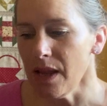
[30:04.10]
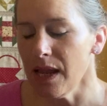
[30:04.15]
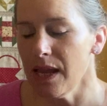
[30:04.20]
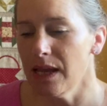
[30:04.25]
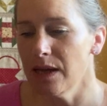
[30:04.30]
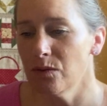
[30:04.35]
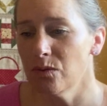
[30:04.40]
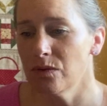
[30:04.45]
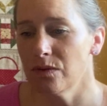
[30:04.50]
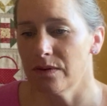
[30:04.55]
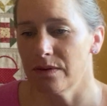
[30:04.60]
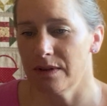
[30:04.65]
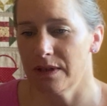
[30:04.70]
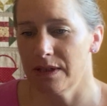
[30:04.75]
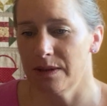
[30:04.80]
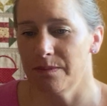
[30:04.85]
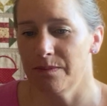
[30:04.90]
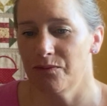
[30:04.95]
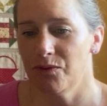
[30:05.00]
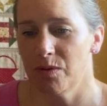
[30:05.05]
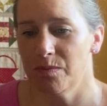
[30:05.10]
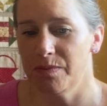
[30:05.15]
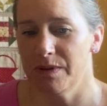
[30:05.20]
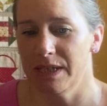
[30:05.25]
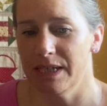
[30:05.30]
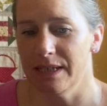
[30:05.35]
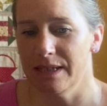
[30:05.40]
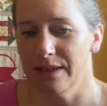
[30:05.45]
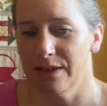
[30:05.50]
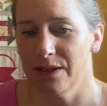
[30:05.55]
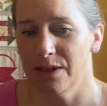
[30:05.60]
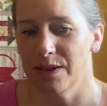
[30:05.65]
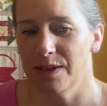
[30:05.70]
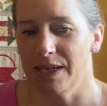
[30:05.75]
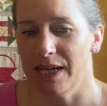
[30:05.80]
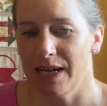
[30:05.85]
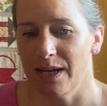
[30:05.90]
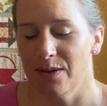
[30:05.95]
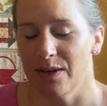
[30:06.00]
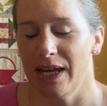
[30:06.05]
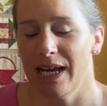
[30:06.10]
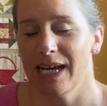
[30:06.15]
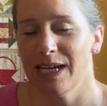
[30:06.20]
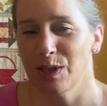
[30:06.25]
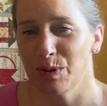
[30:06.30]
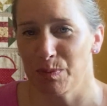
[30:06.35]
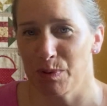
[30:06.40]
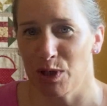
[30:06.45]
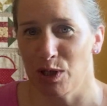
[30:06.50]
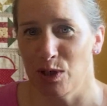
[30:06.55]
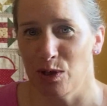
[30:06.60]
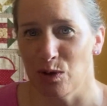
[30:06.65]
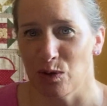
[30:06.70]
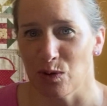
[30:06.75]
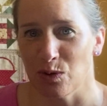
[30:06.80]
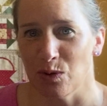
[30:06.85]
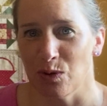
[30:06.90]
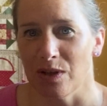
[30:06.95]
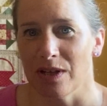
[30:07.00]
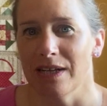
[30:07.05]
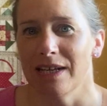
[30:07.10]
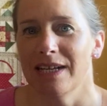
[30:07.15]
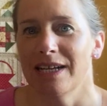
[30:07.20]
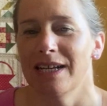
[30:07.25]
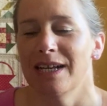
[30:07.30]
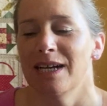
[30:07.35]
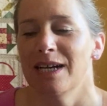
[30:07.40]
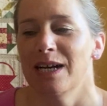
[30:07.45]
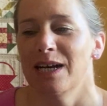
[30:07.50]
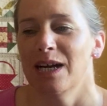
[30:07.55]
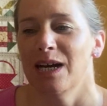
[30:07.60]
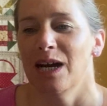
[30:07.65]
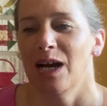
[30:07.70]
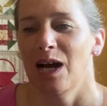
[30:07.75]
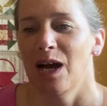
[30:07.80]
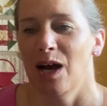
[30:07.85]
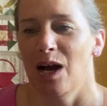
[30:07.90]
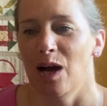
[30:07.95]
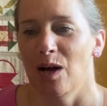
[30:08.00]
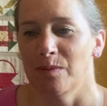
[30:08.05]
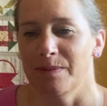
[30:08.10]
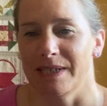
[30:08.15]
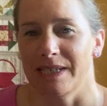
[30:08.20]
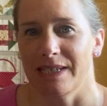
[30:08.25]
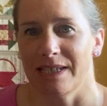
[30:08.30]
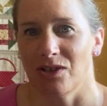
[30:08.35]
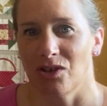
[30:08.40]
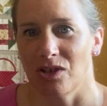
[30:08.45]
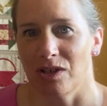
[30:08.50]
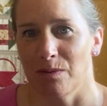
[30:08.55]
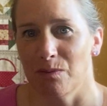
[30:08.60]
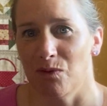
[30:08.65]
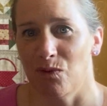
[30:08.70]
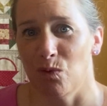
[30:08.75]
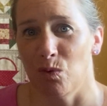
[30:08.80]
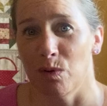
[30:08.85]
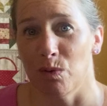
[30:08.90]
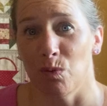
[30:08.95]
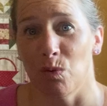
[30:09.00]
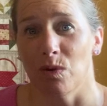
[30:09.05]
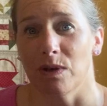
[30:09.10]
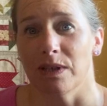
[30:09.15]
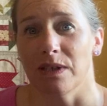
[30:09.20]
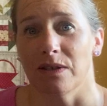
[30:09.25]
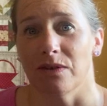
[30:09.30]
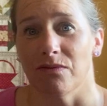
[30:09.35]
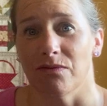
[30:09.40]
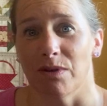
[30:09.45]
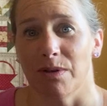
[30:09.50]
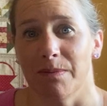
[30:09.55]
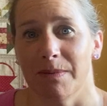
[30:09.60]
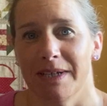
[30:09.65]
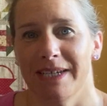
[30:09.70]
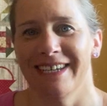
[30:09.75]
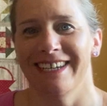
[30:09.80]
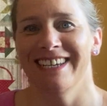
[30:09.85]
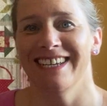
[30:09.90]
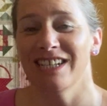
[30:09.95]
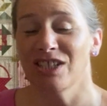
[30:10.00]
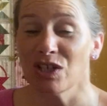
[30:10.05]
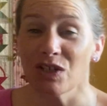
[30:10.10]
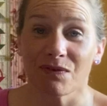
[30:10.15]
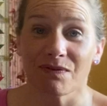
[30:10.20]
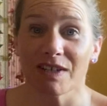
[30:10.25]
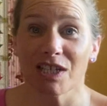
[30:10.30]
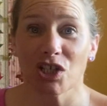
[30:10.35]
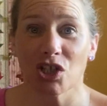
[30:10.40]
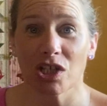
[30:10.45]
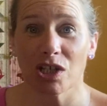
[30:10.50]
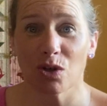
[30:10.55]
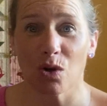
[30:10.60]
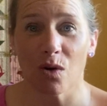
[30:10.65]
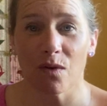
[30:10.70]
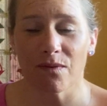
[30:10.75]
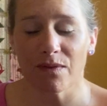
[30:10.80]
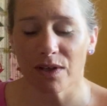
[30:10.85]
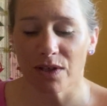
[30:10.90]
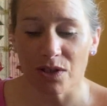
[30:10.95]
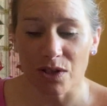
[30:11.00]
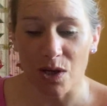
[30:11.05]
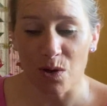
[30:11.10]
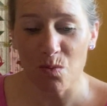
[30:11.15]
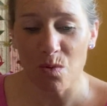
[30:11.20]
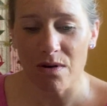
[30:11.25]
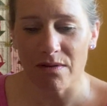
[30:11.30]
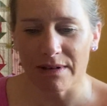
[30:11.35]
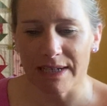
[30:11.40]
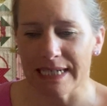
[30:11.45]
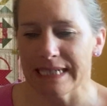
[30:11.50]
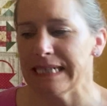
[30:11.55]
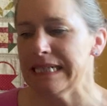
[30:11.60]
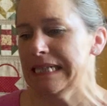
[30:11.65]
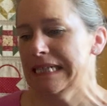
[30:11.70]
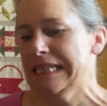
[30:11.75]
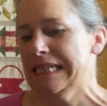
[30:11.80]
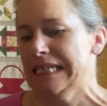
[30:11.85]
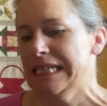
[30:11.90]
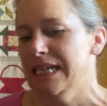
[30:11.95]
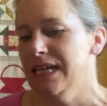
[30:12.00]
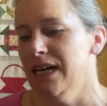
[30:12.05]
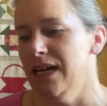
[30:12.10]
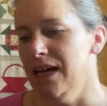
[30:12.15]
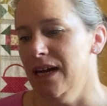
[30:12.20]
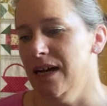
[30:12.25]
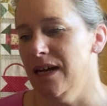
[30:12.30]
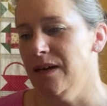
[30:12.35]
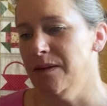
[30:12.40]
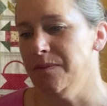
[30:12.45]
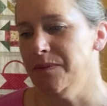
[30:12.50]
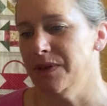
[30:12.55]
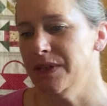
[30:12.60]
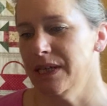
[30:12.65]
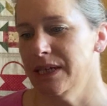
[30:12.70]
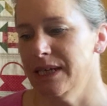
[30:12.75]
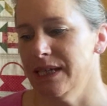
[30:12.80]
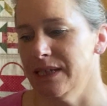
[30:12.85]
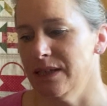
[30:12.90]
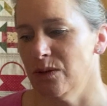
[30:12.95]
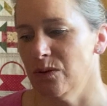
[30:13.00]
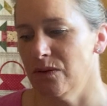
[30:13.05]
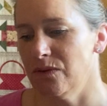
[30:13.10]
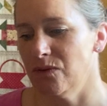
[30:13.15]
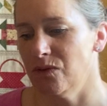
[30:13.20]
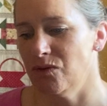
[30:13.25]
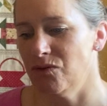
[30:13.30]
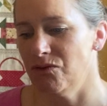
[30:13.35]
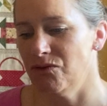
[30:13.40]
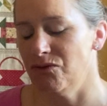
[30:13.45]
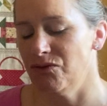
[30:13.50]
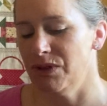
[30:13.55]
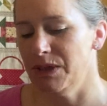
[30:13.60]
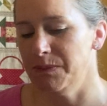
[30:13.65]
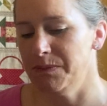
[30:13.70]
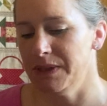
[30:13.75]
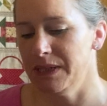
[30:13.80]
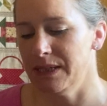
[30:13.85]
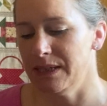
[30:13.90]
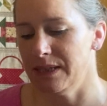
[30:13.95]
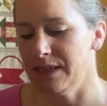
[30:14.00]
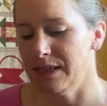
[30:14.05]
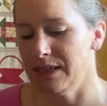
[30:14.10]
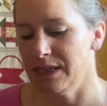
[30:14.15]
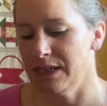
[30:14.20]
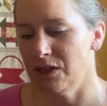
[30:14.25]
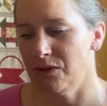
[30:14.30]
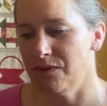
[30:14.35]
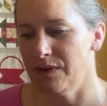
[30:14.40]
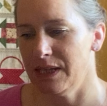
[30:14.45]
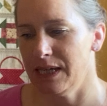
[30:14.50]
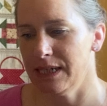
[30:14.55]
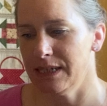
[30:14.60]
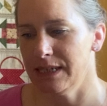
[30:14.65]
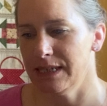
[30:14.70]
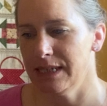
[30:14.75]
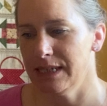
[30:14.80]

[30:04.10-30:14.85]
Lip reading: It will probably, no doubt, as per usual, I'll be stitching it before we walk into the room. Just finishing it off, don't worry. So yeah, so I've got a retreat piece to stitch for that.